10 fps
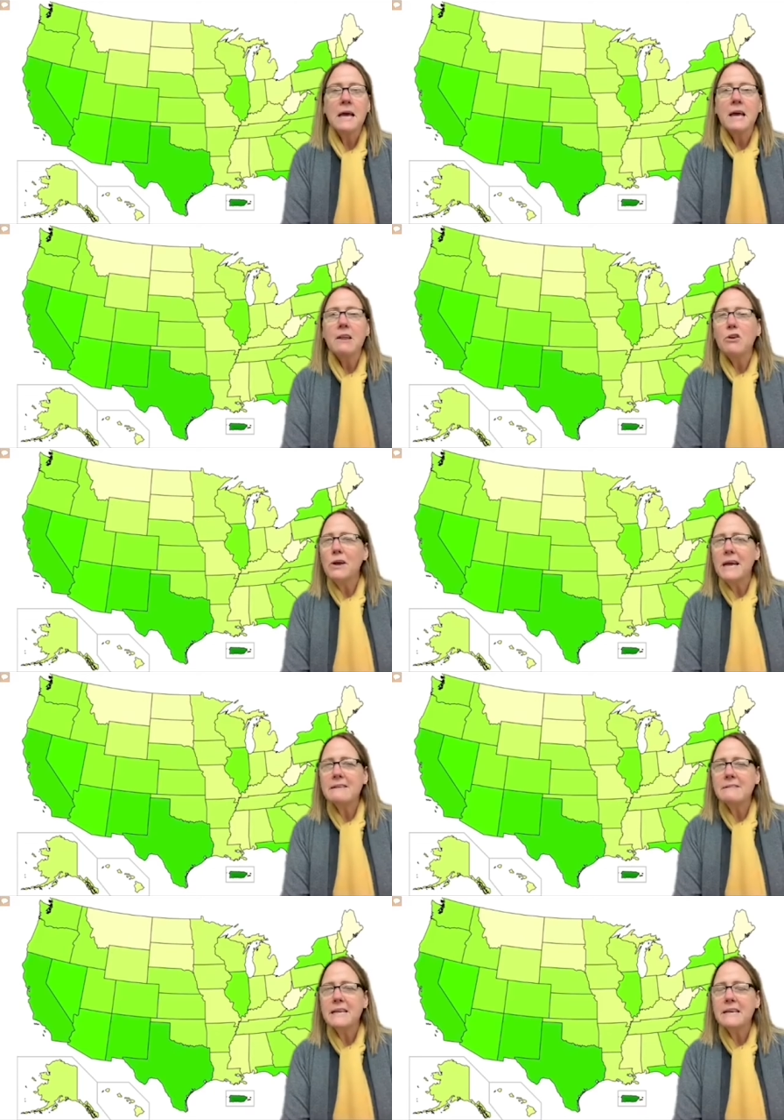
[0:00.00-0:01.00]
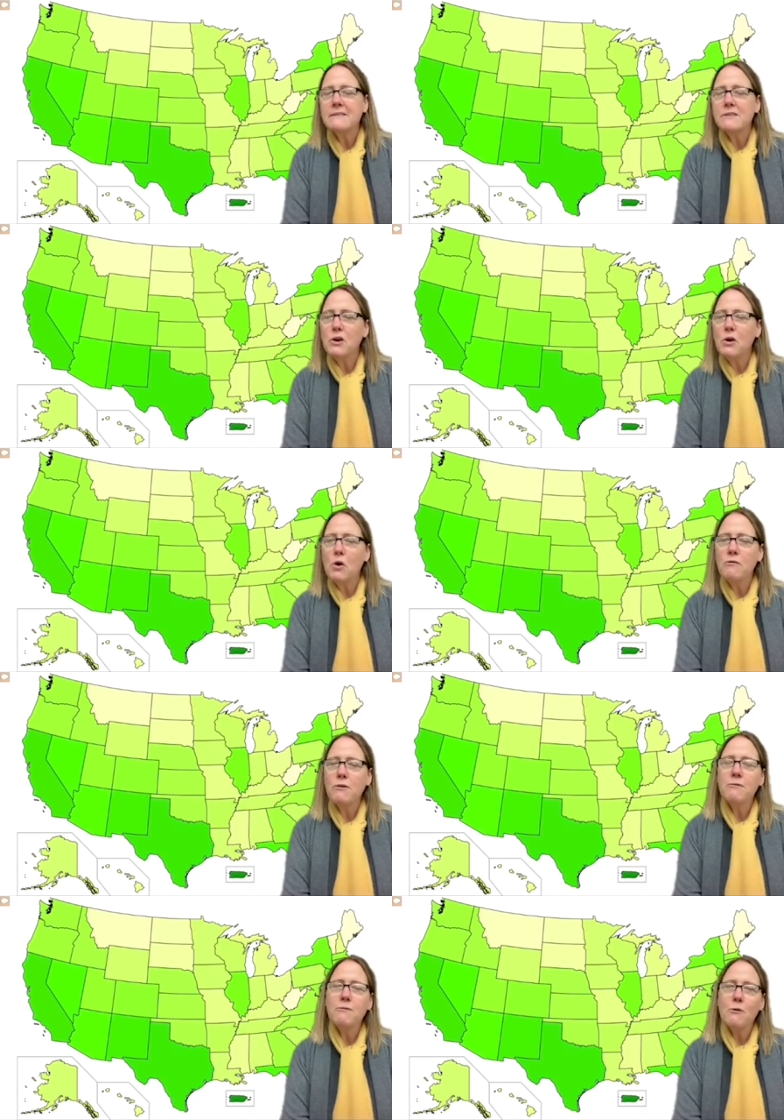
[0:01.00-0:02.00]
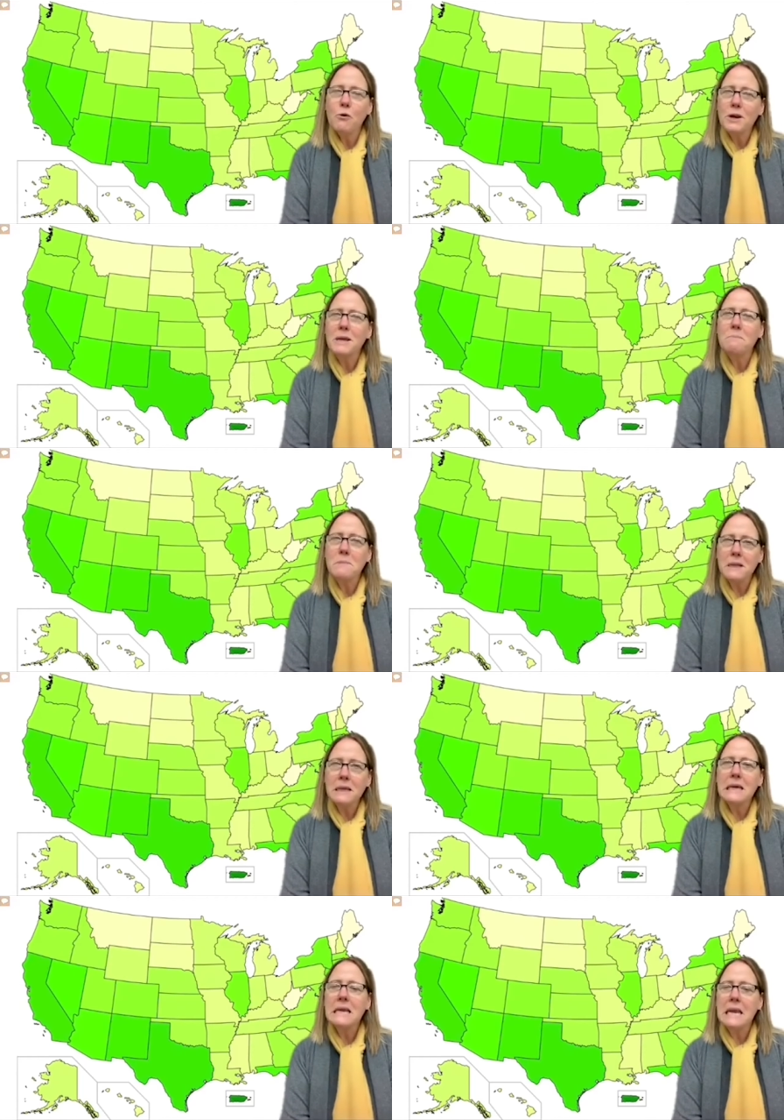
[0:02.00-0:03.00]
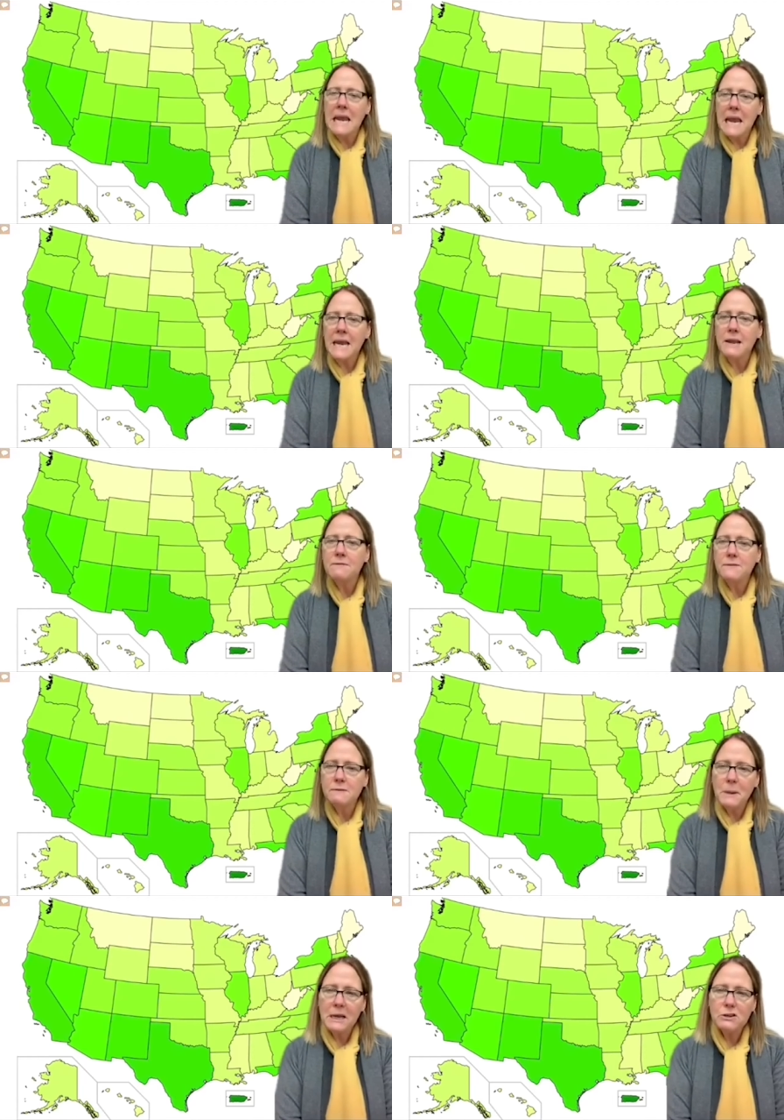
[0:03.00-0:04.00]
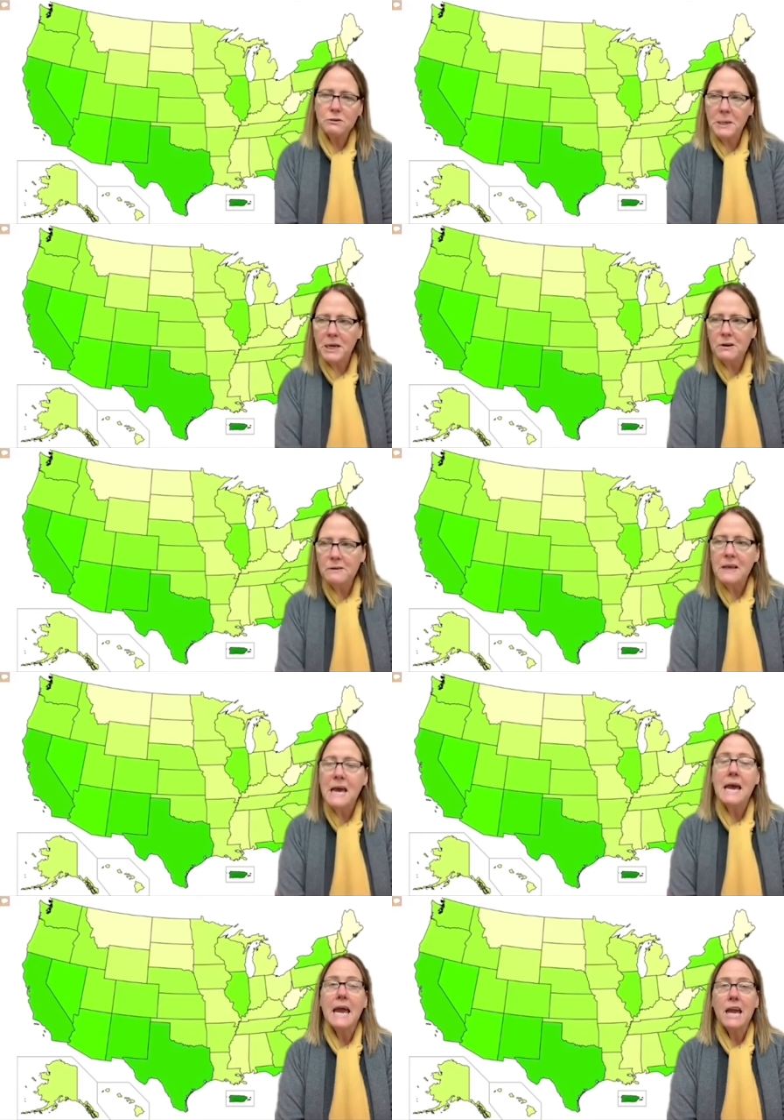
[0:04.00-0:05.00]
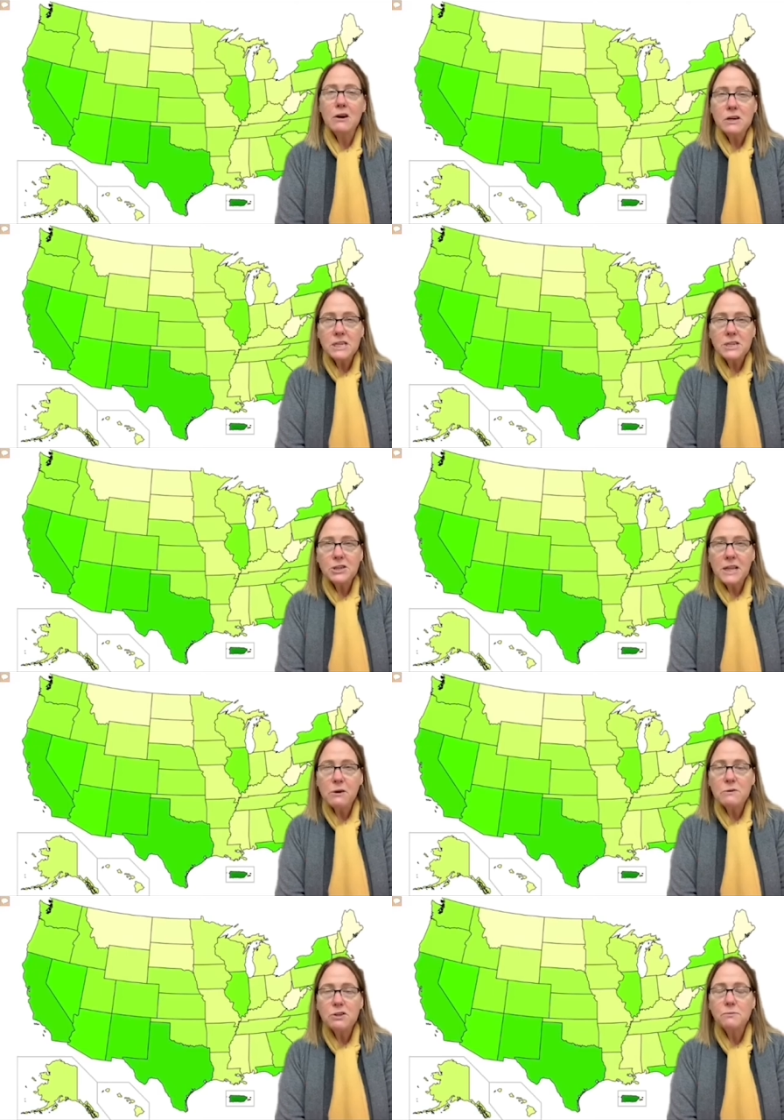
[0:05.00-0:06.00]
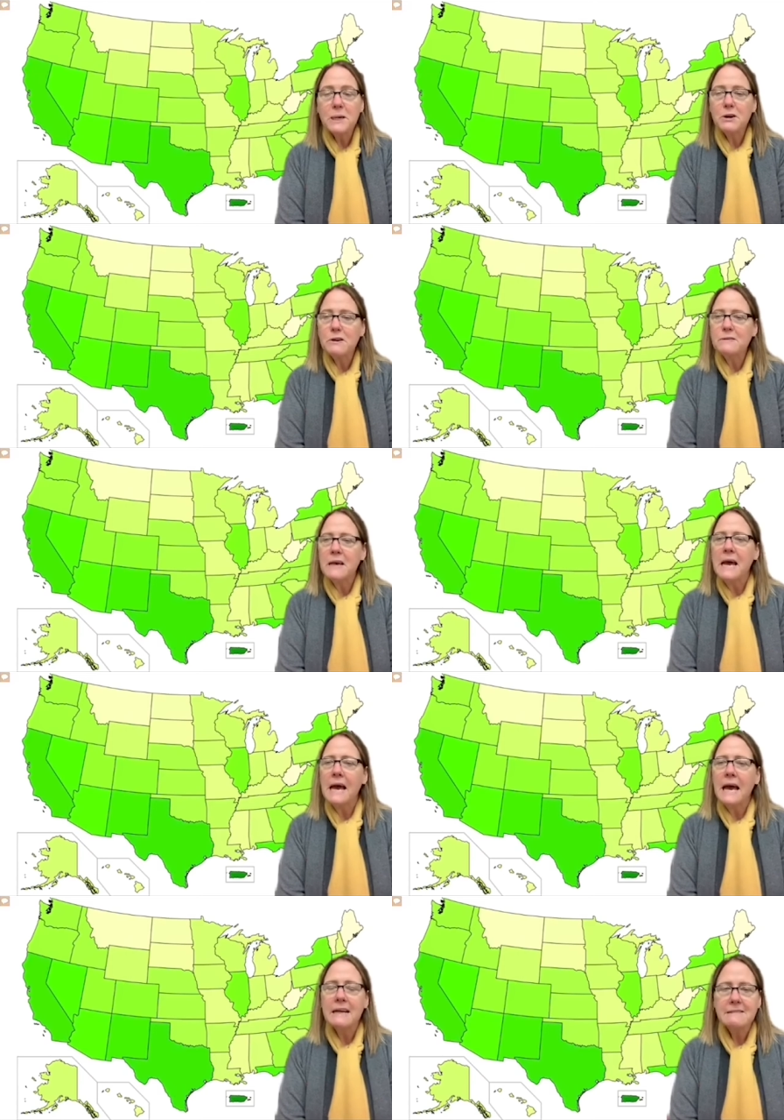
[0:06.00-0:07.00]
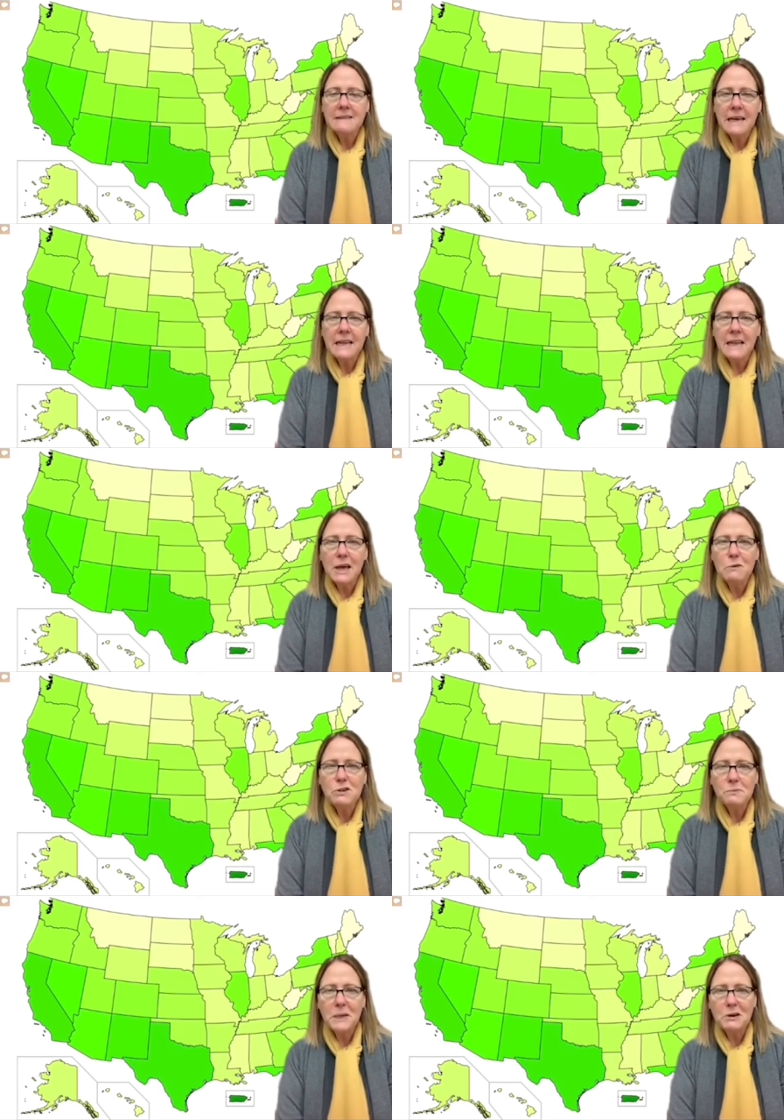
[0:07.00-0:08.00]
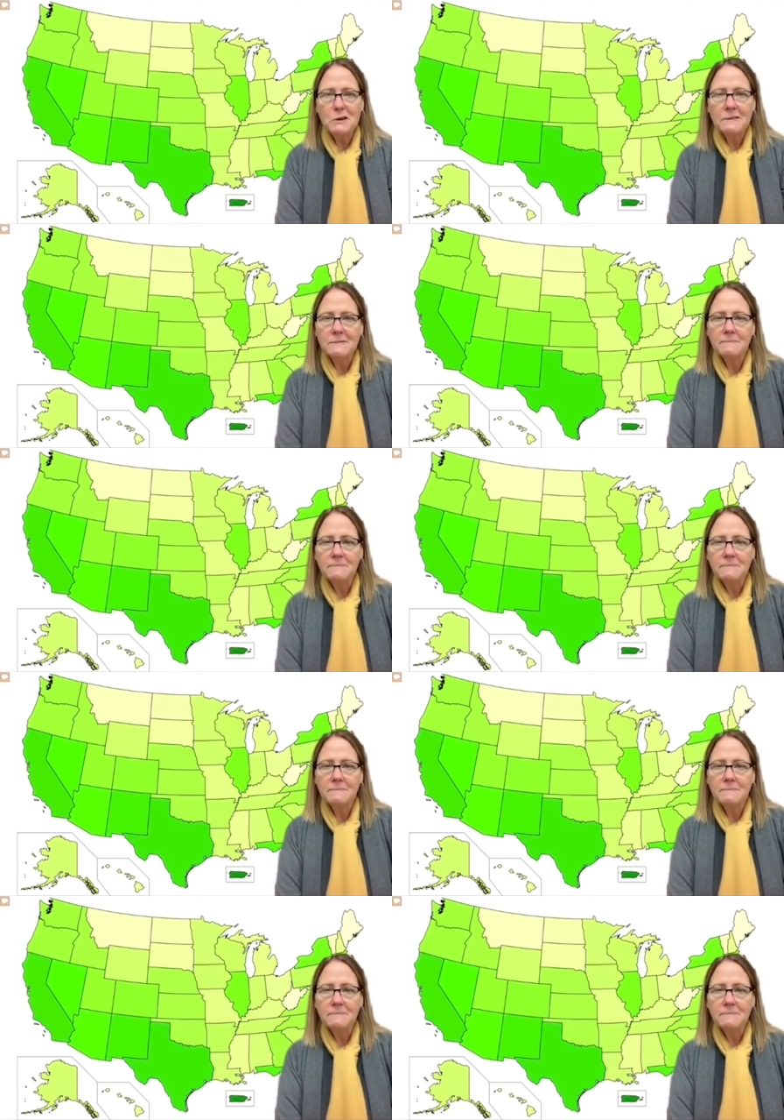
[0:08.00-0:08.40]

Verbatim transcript: In the United States, there are over 40 million native Spanish speakers, heritage language speakers, and second language speakers.